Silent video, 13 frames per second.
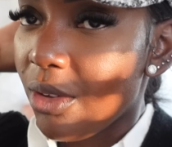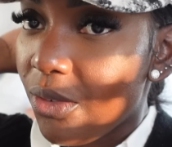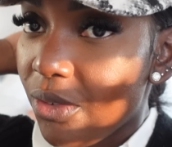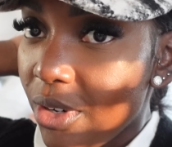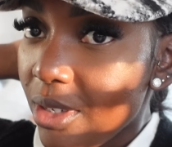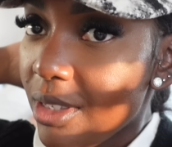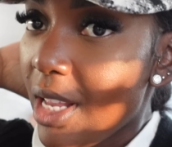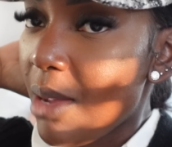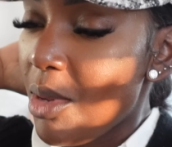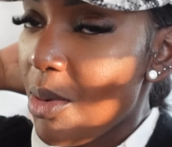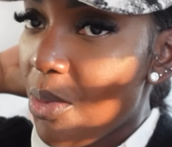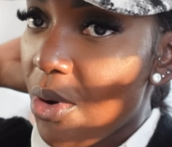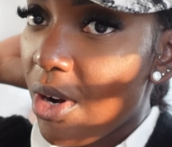The first time
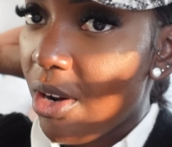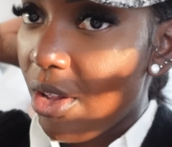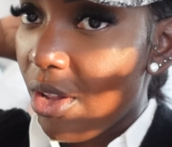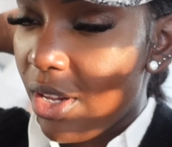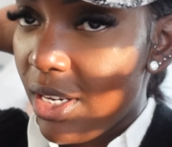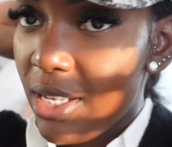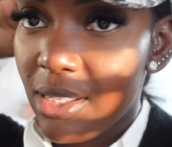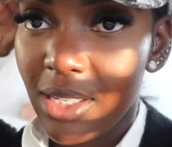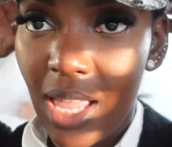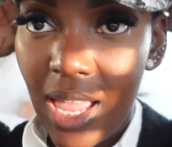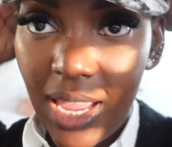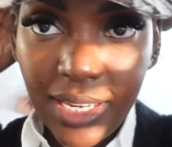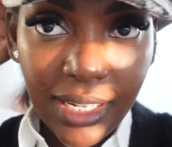you put it on, it's
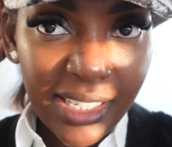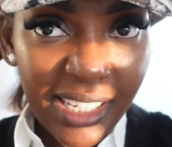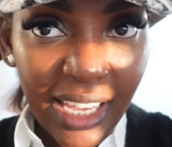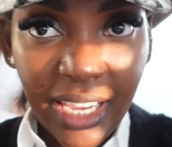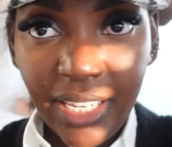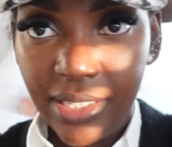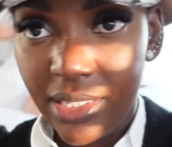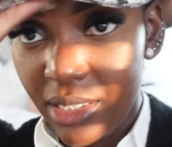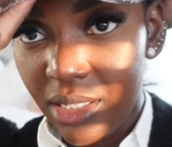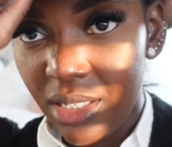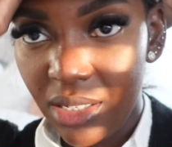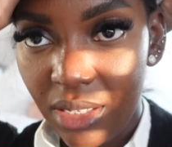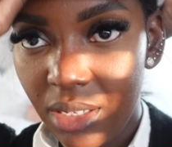kind of
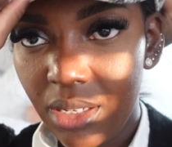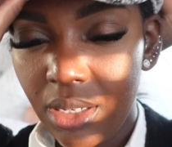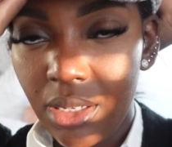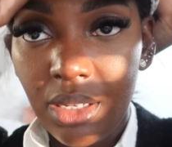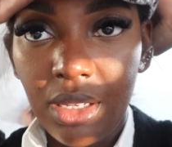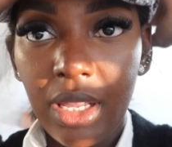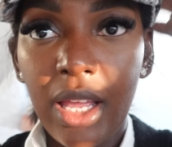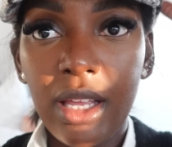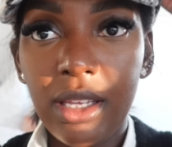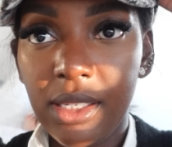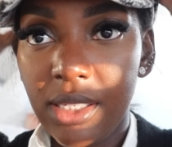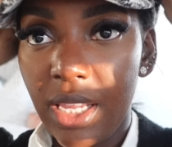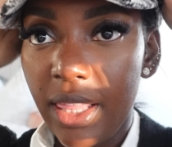tight.
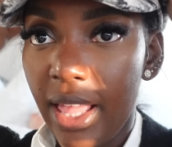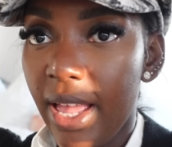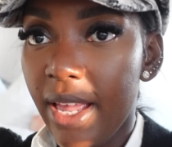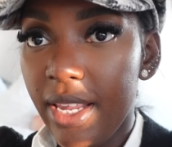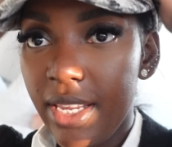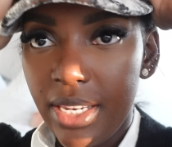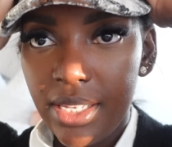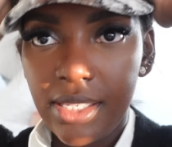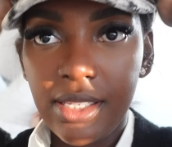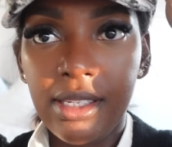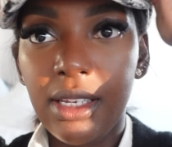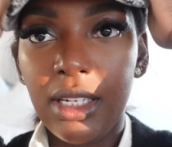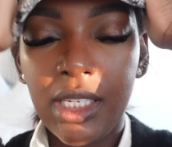I'll say that. It
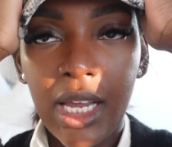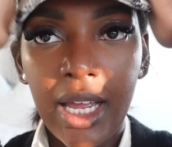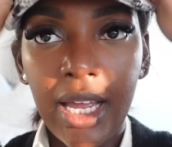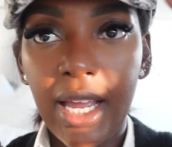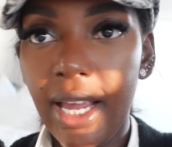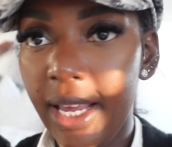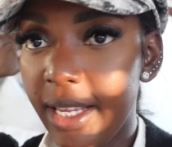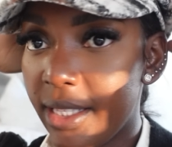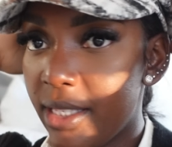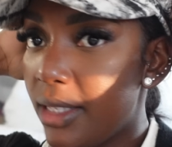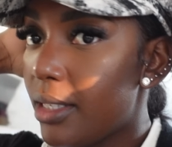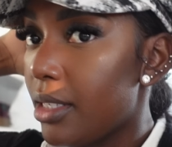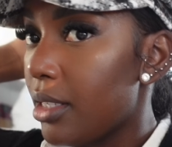is
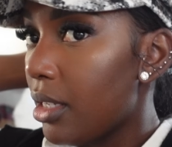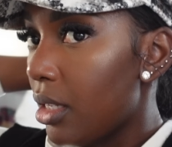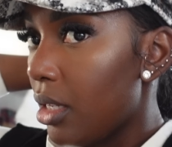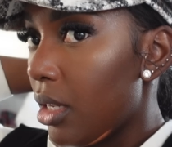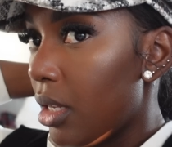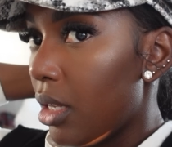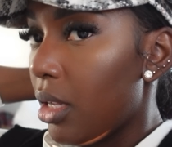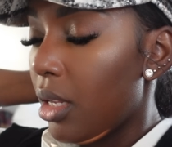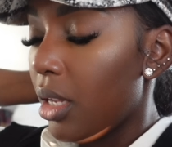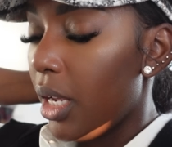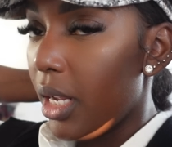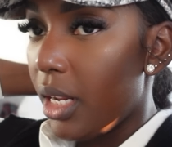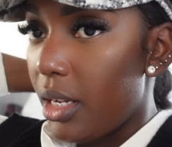tight
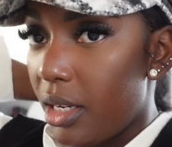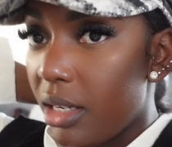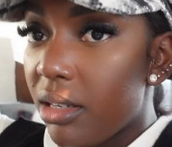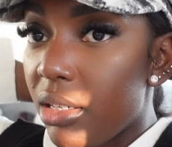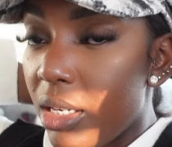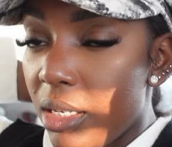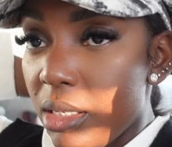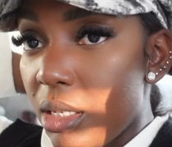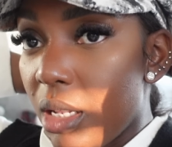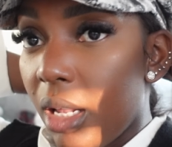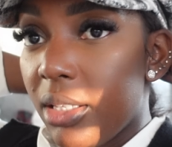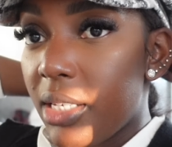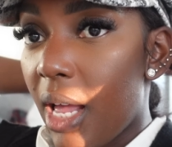and it's
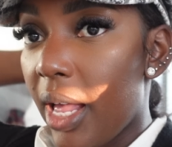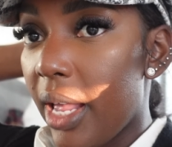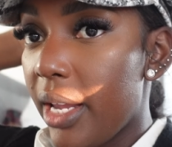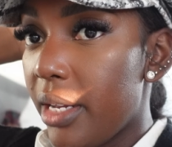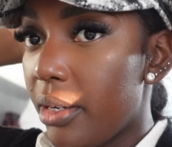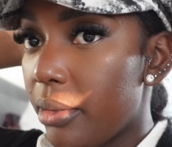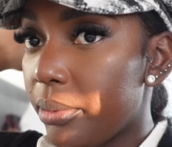not tied.